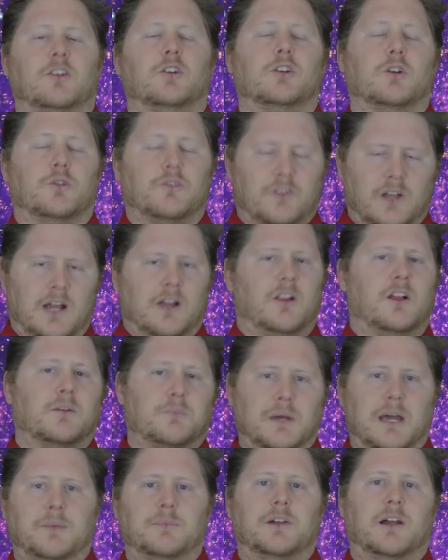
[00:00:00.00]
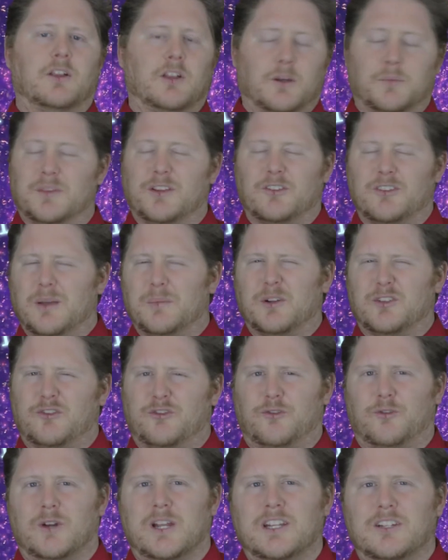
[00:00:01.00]
how it goes. Dialogue, map, dialogue. There's not much
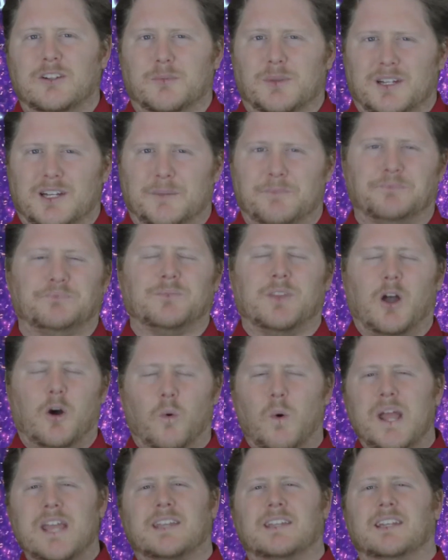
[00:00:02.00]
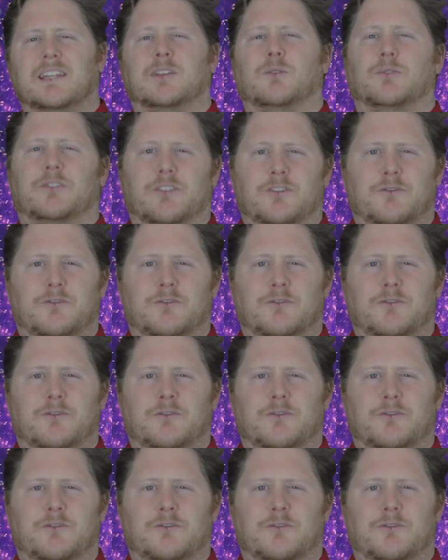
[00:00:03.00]
freedom in it. Awakening was